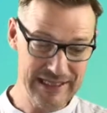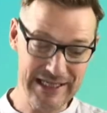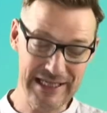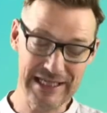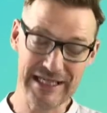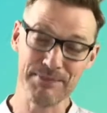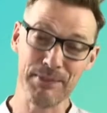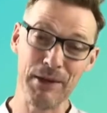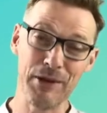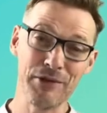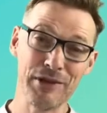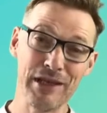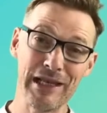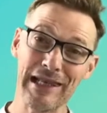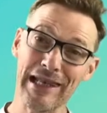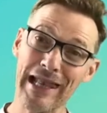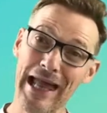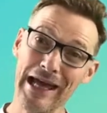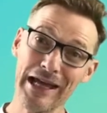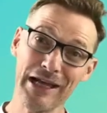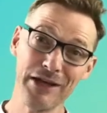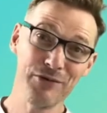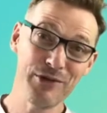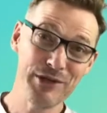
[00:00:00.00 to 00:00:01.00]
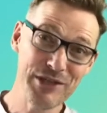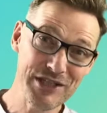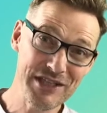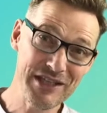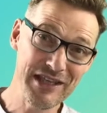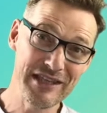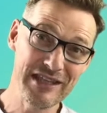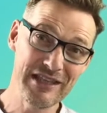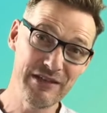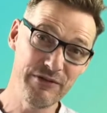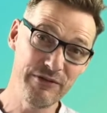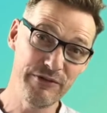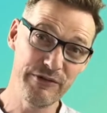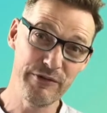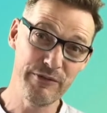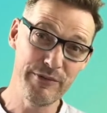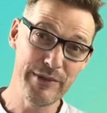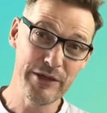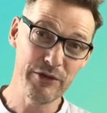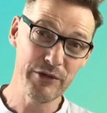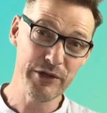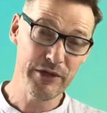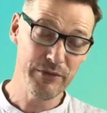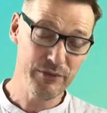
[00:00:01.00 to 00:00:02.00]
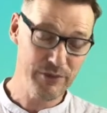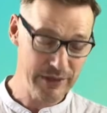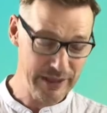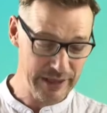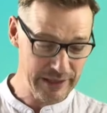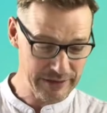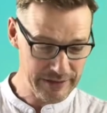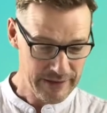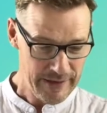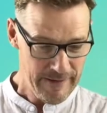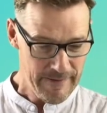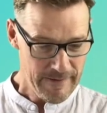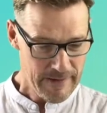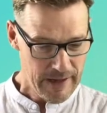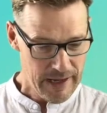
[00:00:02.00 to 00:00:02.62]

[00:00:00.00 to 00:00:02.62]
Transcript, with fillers: He spoke the language that they're familiar with.